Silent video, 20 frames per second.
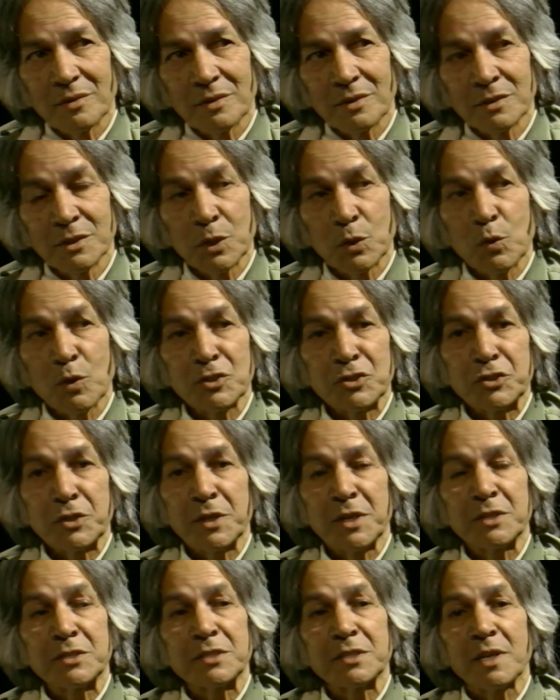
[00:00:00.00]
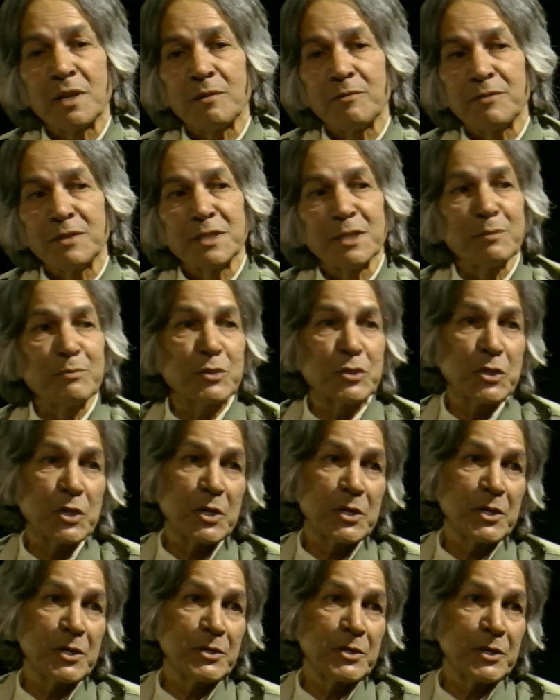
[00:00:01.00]
The question itself is
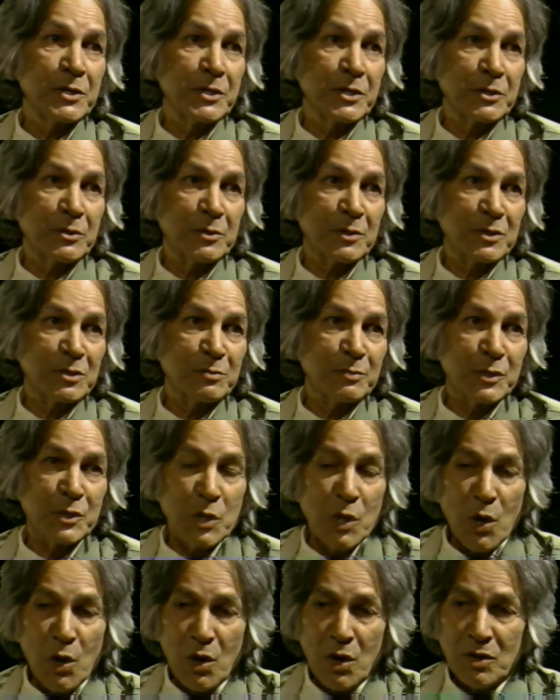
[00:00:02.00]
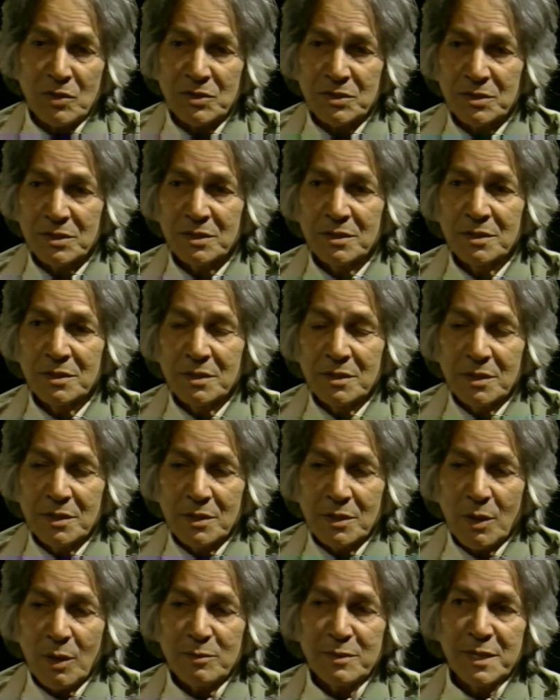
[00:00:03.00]
absurd and ridiculous because
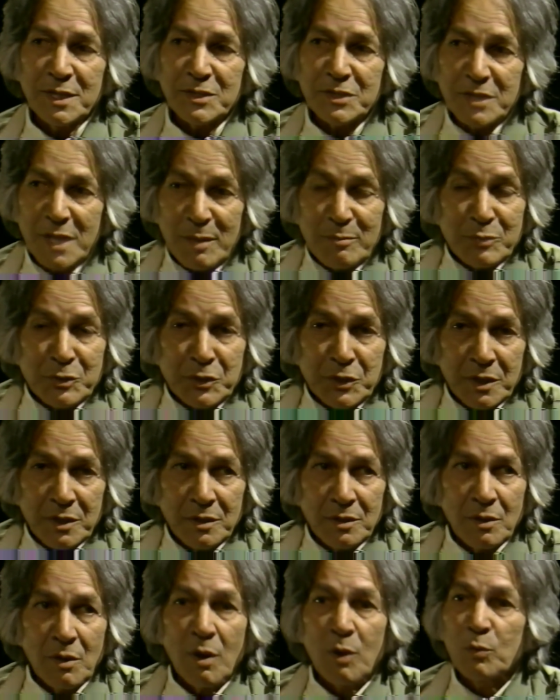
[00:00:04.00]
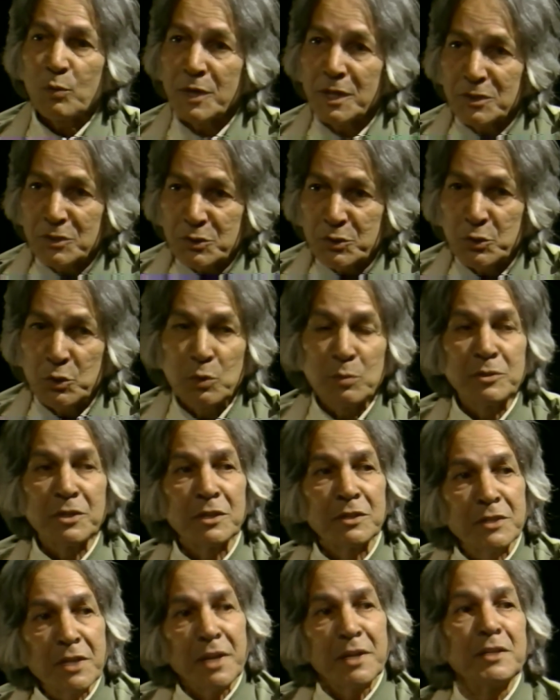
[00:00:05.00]
of the assumption, or we assume
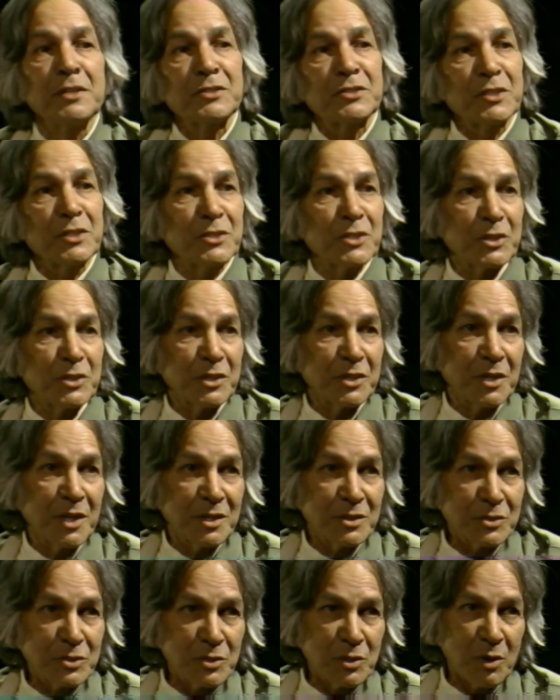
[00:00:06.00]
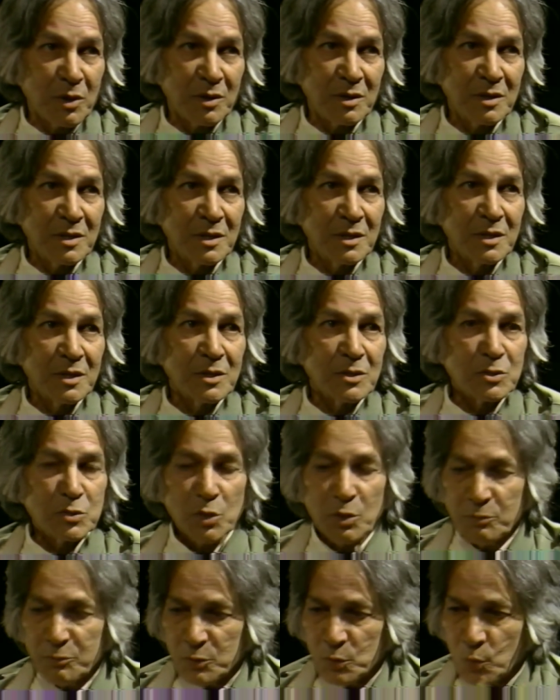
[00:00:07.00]
that there is such a thing as thought.
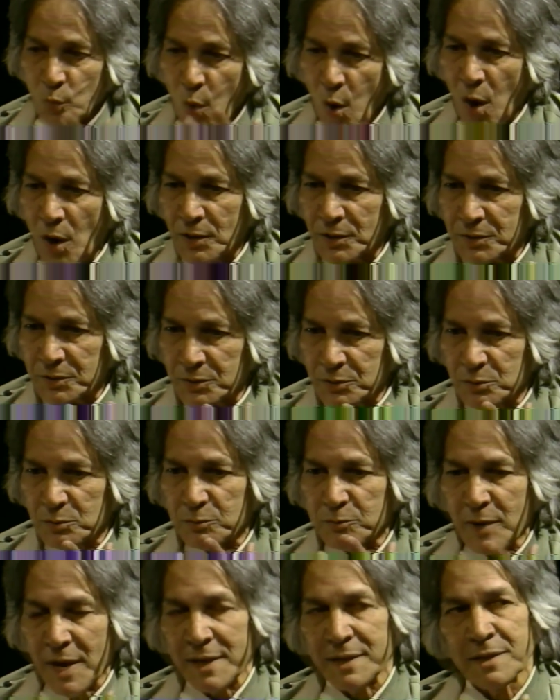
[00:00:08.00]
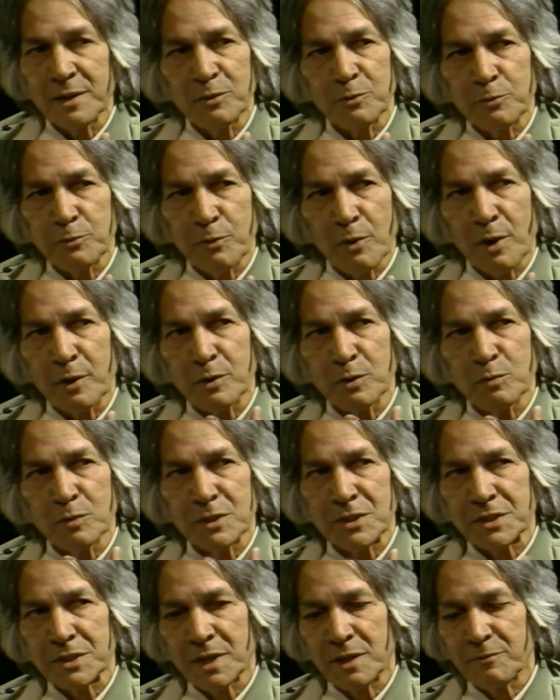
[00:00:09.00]
So if you want to find out for
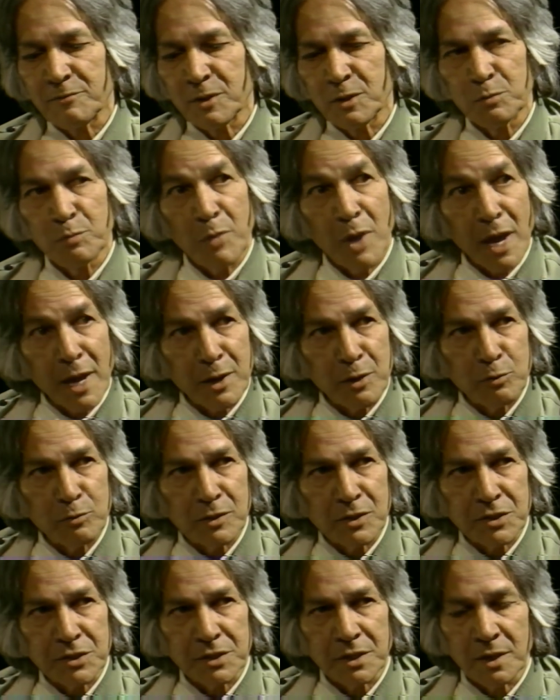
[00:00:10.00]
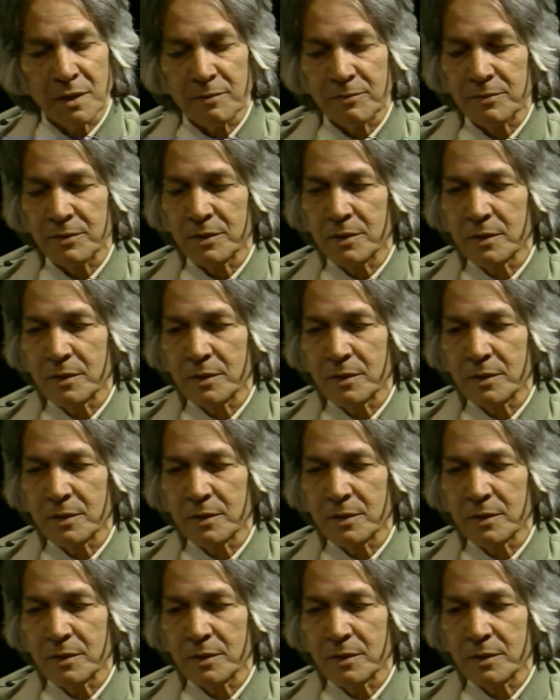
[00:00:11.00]
yourself and by yourself,